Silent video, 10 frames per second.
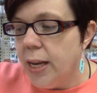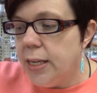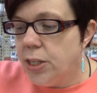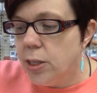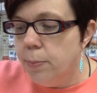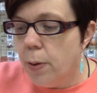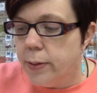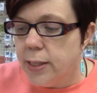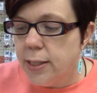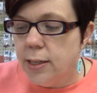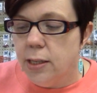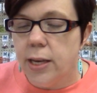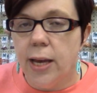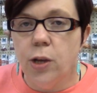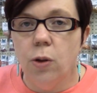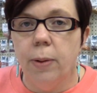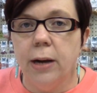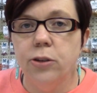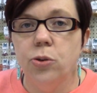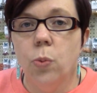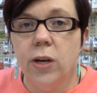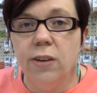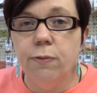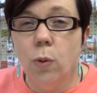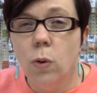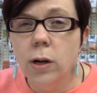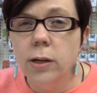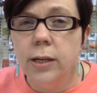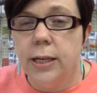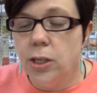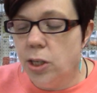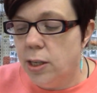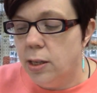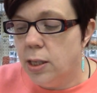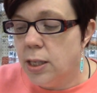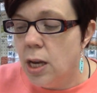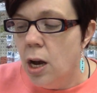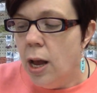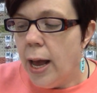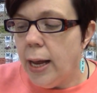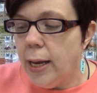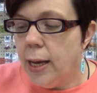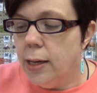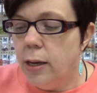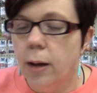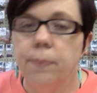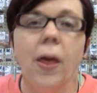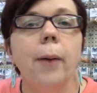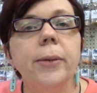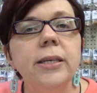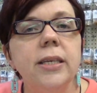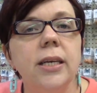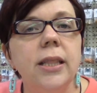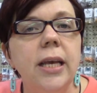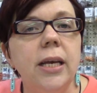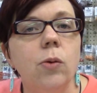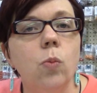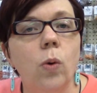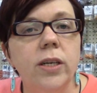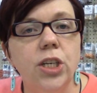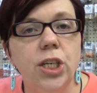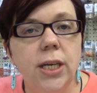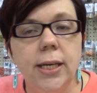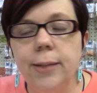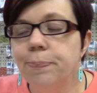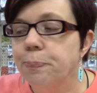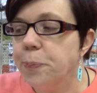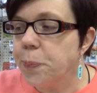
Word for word: Each component's going to take you about 24 inches, and um, I'm using the 1G